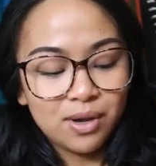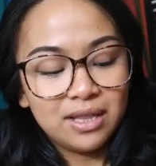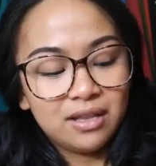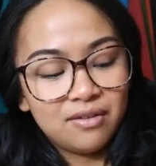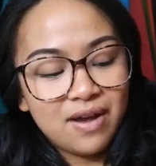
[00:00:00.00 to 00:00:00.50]
So
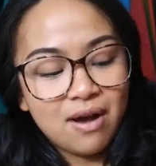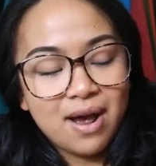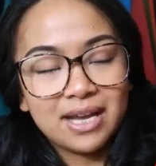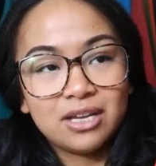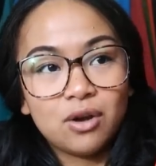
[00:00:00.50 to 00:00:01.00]
I love how
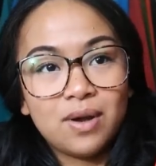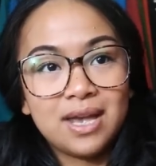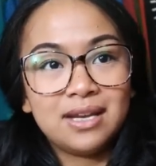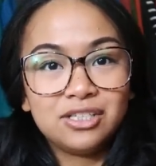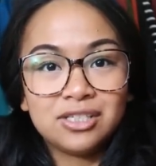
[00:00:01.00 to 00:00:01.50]
I can go
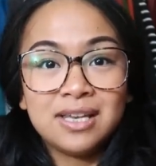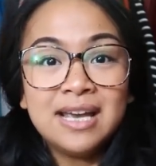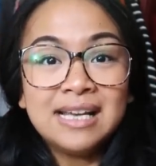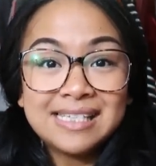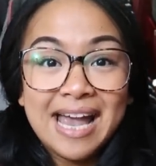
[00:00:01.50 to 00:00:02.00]
ahead and just
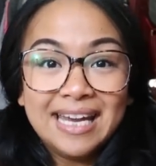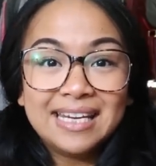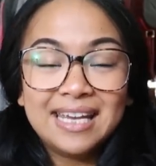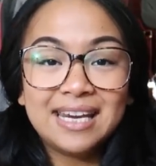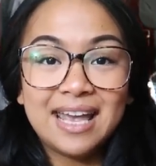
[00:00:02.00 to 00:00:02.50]

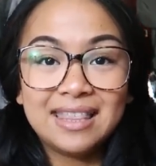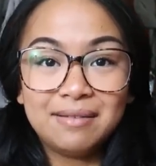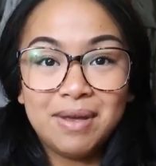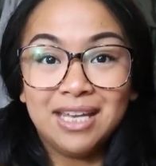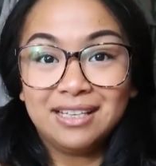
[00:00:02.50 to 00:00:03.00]
tighten it and
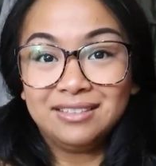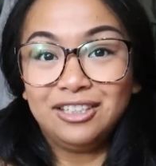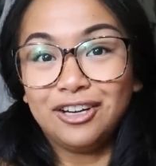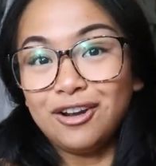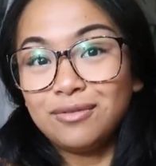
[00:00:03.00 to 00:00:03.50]
then make it,
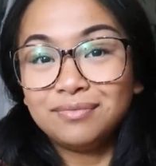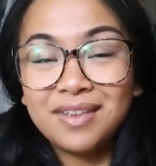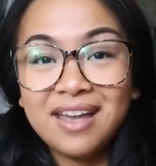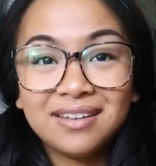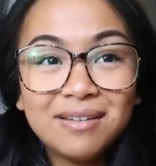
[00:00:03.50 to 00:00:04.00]
you know,
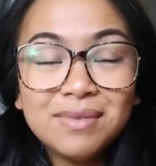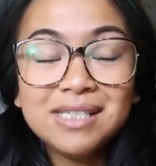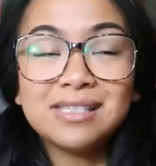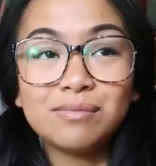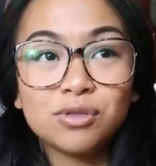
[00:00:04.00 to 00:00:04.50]
give
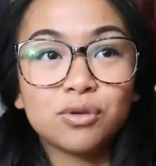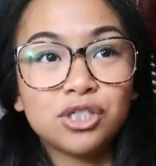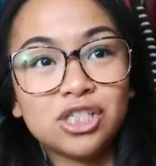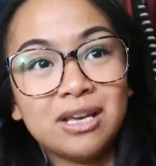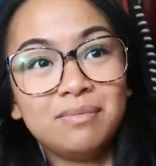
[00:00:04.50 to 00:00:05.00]
me some sort
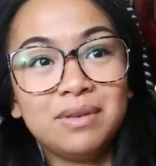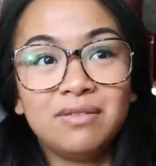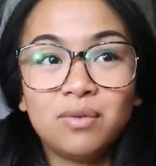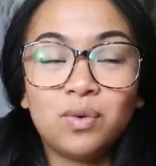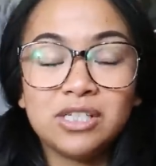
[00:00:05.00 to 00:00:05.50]
of shape
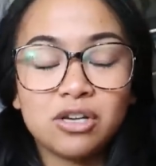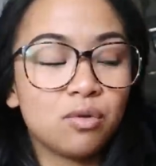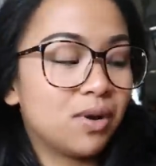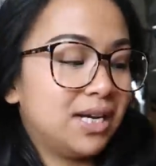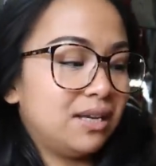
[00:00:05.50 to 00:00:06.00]
even when it's
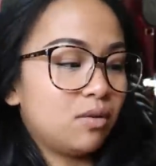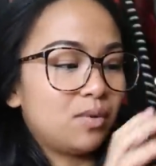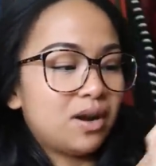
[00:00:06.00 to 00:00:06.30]
all rainy or